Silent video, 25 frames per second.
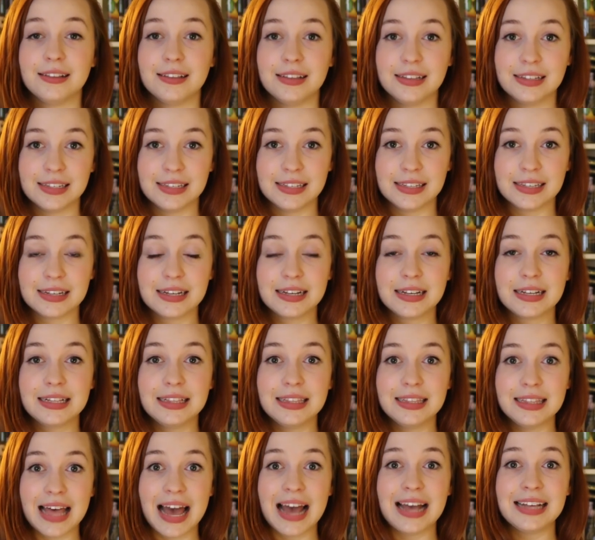This is a
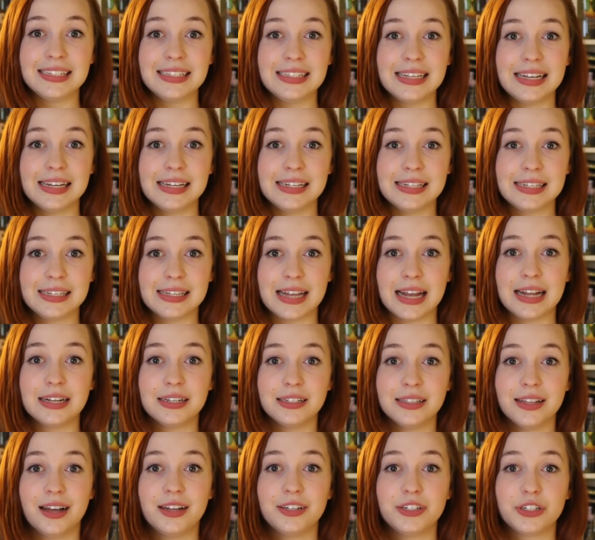classic
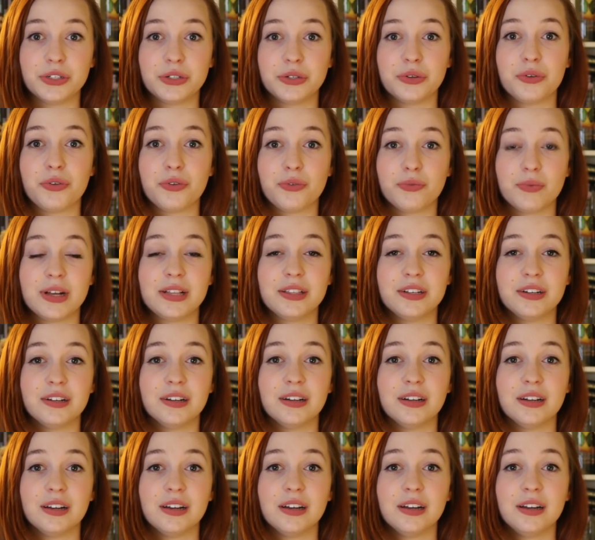psychological
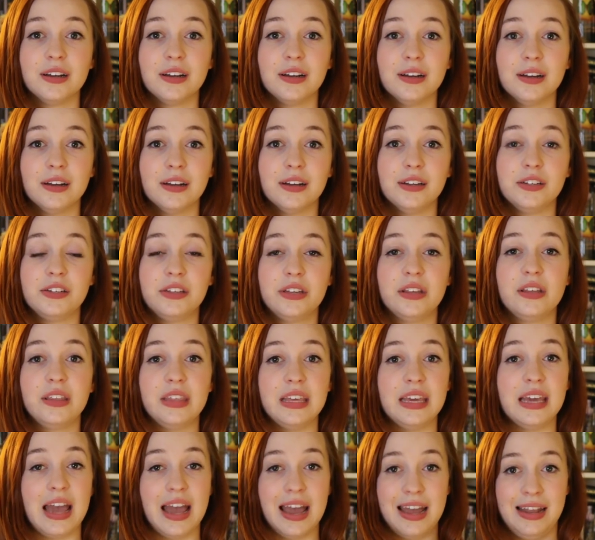thriller to
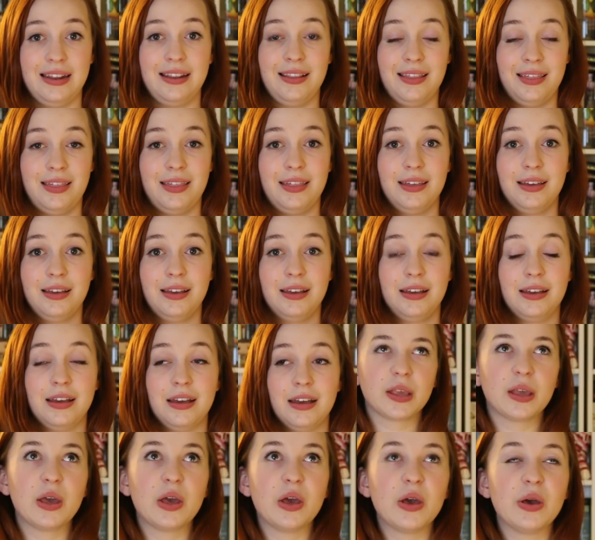the nth.
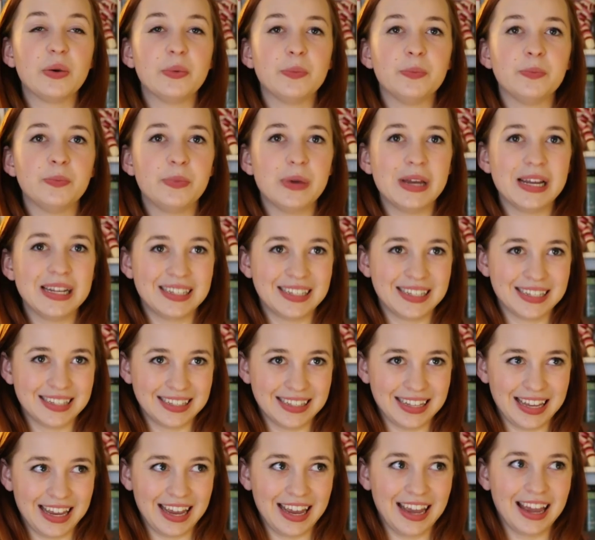
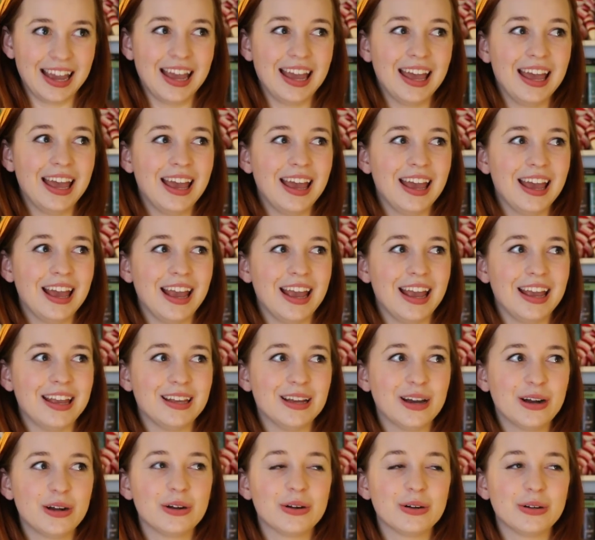Basically, a
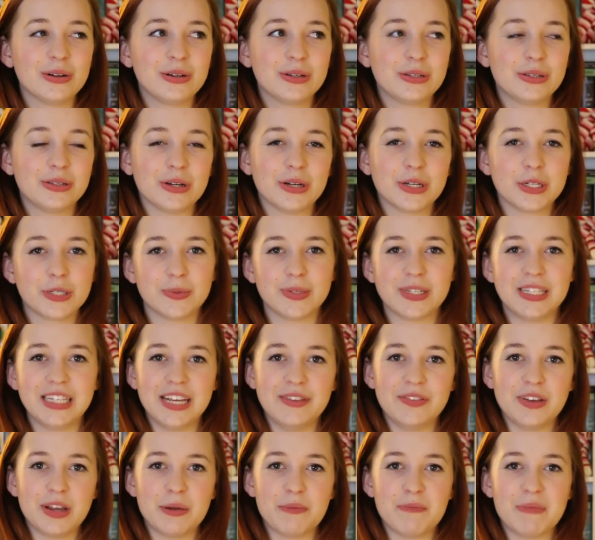young girl starts
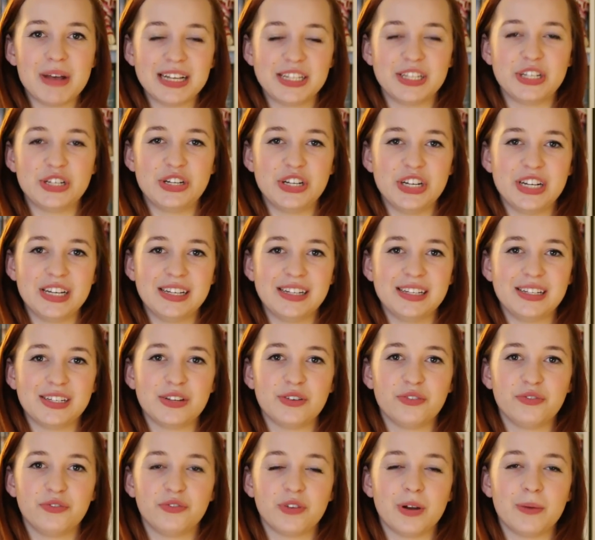receiving
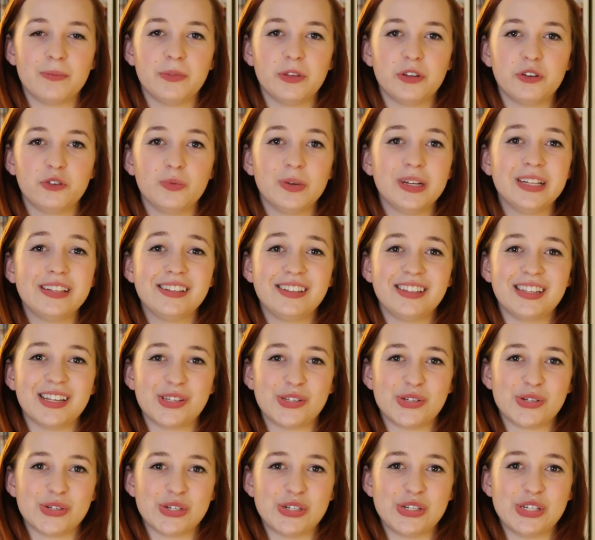messages from the twin
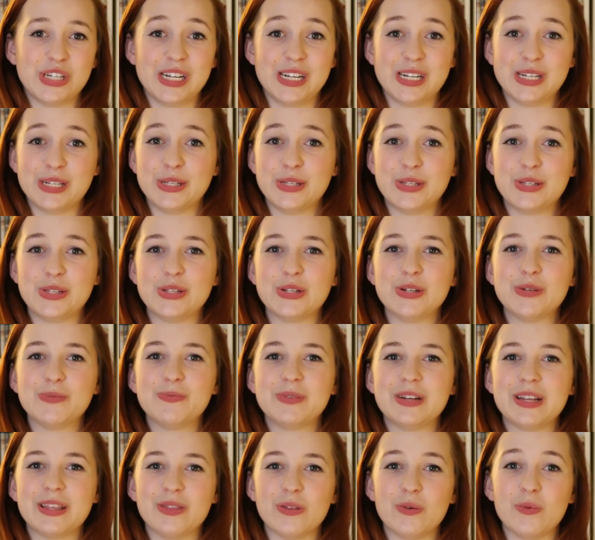sister she
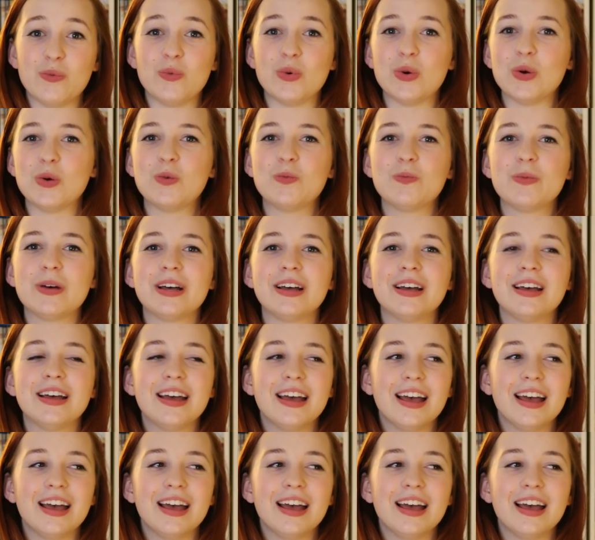consumed in the womb,